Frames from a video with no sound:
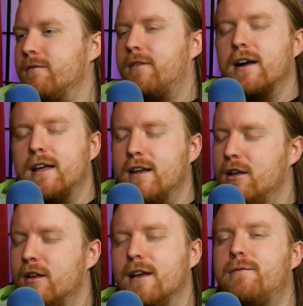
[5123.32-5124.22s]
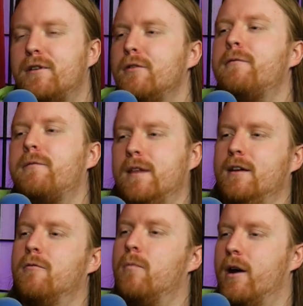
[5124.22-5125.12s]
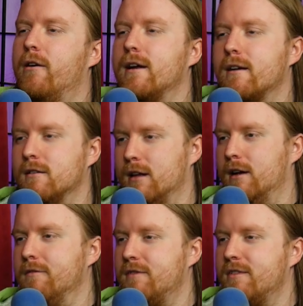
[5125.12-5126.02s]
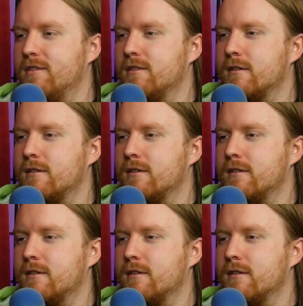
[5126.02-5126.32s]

fucking if you think wearing gloves